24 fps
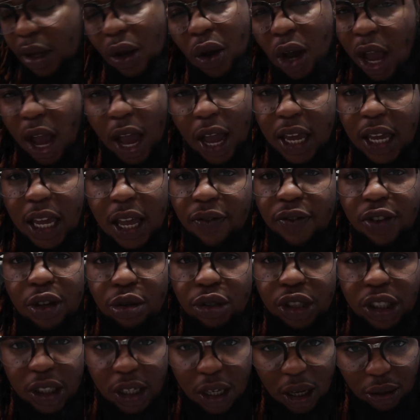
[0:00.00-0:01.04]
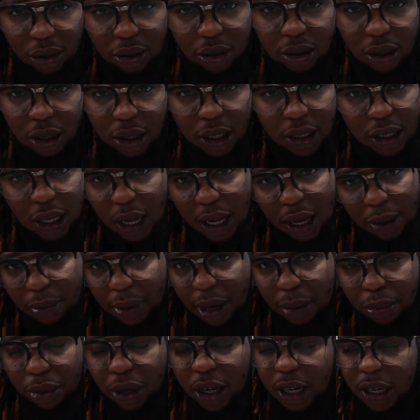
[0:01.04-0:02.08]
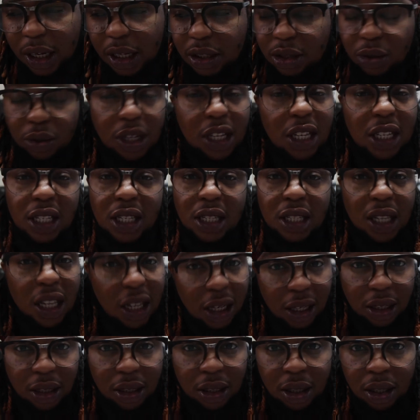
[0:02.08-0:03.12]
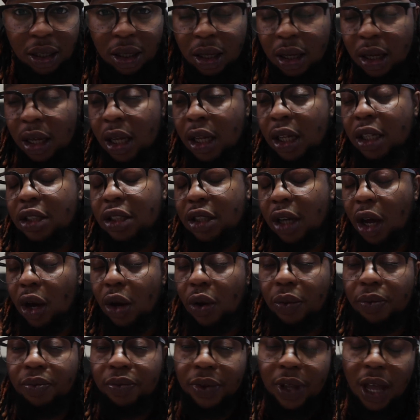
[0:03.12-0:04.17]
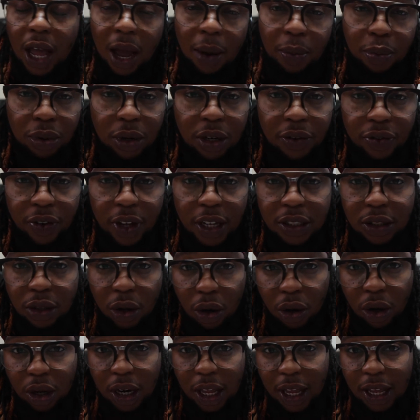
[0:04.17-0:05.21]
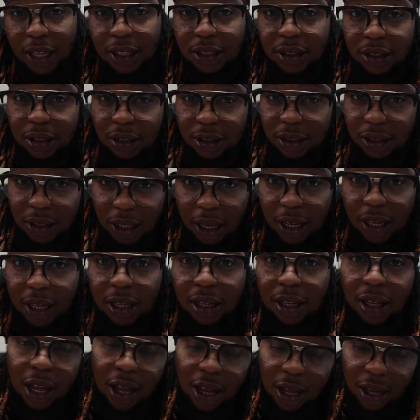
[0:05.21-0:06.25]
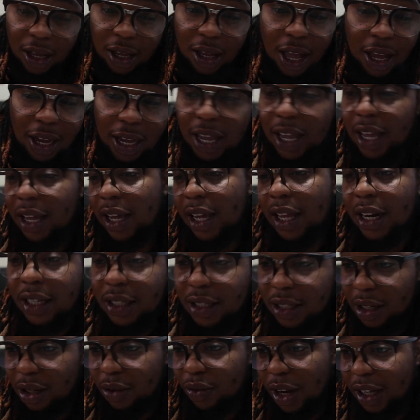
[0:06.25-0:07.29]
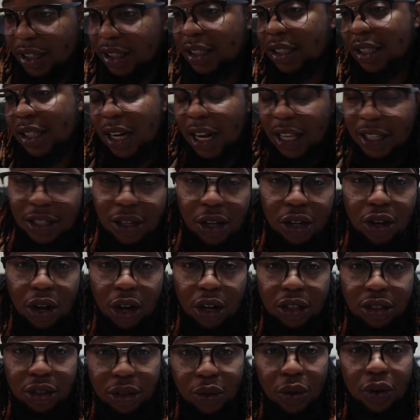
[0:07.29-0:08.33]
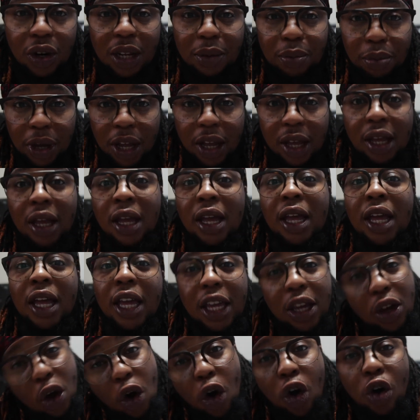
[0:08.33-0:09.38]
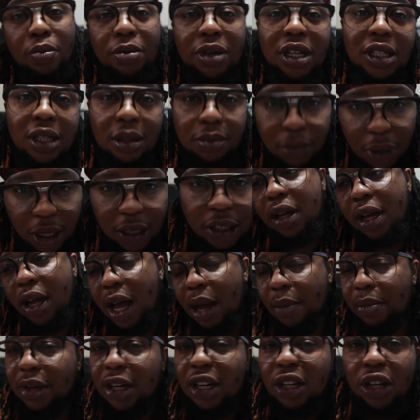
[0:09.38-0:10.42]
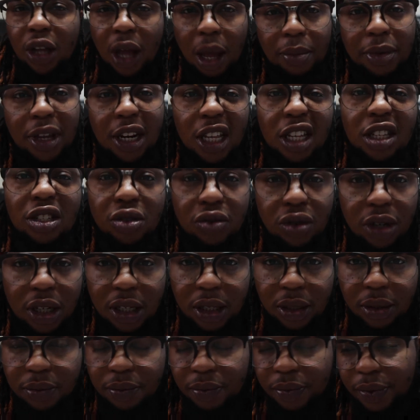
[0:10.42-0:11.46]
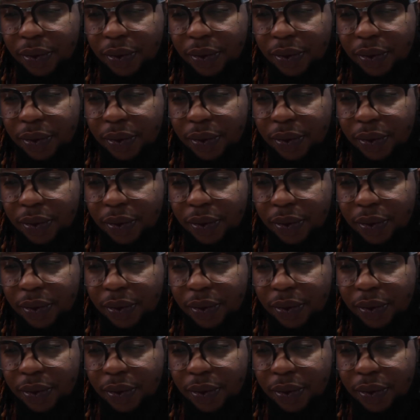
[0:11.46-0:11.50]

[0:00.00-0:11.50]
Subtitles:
I ain't giving you shit else unless I get my bread. So he's sick. So I preface all that to say, I can't get into the rest until I tell y'all the story, but he owed me some money. I'm in his crib.